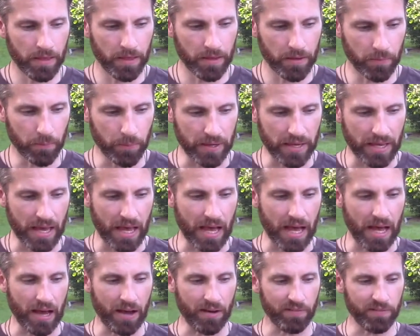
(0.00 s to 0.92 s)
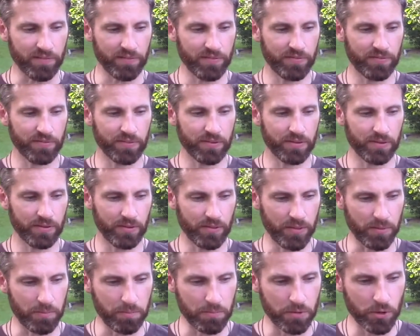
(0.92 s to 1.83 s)
we have
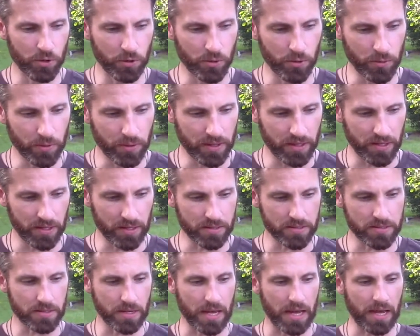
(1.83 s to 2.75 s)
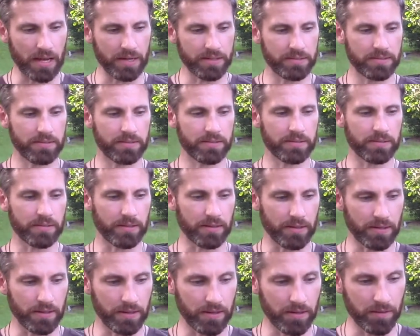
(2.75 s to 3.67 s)
the Moon is
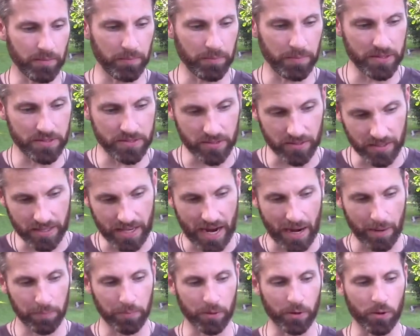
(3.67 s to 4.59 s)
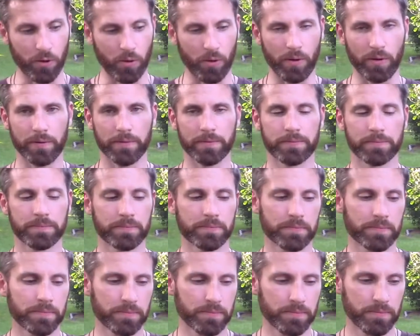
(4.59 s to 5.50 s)
in Capricorn.
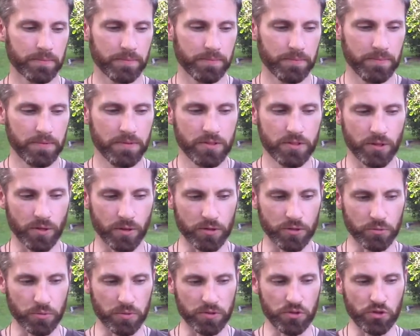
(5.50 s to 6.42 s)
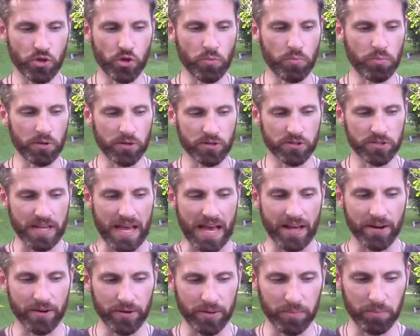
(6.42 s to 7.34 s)
So it's with Jupiter,
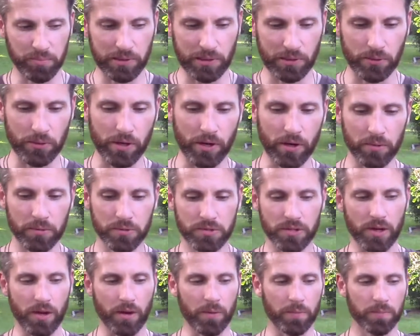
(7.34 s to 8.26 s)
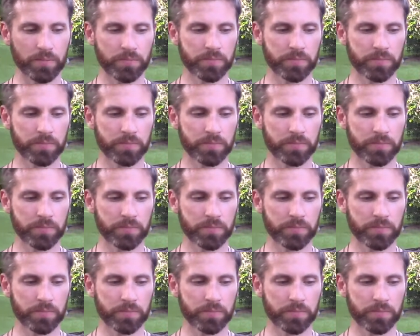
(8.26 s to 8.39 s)
Saturn, and Pluto. So,